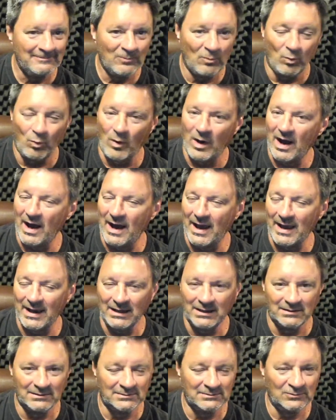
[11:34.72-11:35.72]

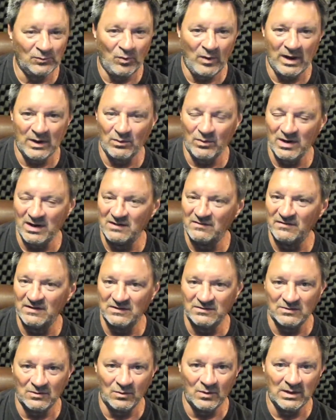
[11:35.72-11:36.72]
why? Why
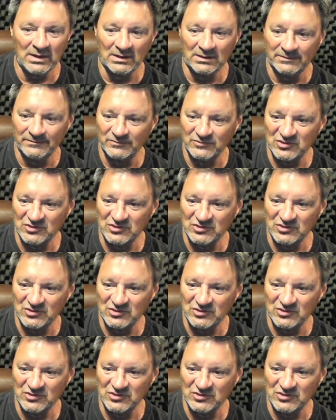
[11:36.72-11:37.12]
reinvent the wheel?